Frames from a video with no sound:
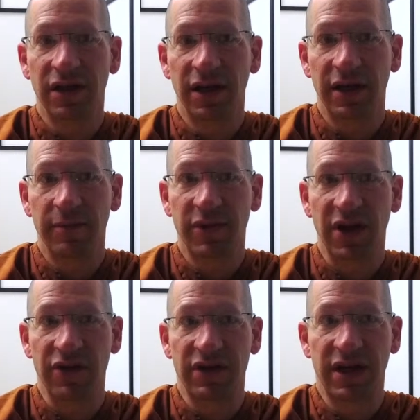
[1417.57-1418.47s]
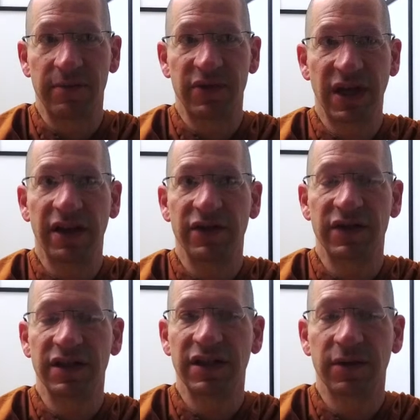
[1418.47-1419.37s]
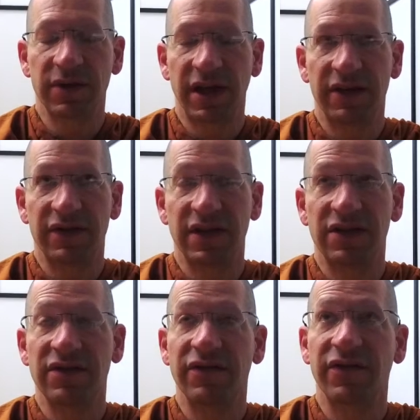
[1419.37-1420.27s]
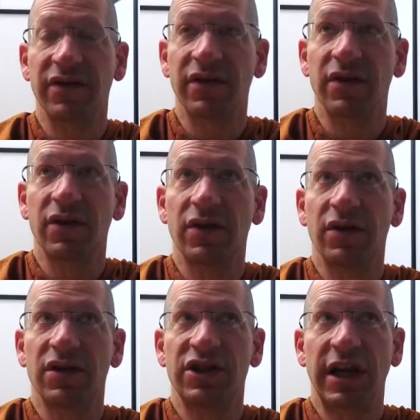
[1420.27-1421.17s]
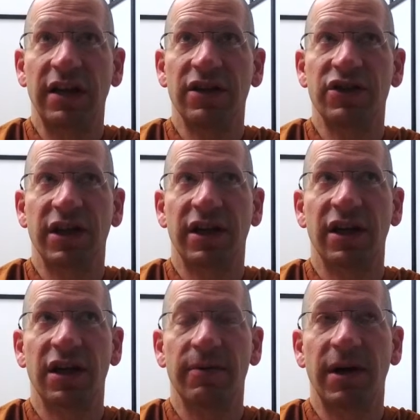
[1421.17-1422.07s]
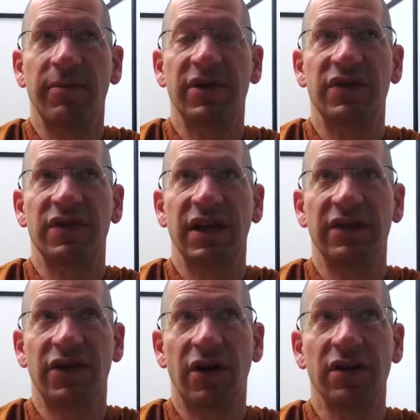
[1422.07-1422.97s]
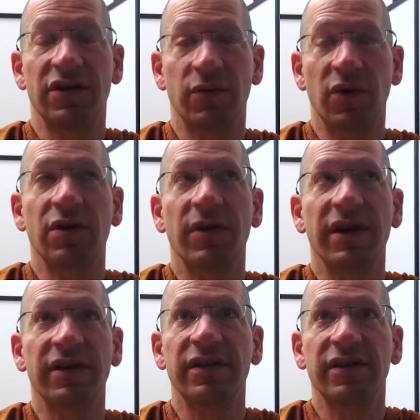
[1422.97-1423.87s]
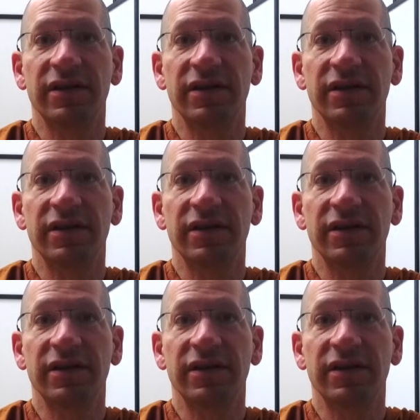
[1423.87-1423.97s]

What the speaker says: But other times, just dealing with that sense of challenge that can come up. It's hard to work with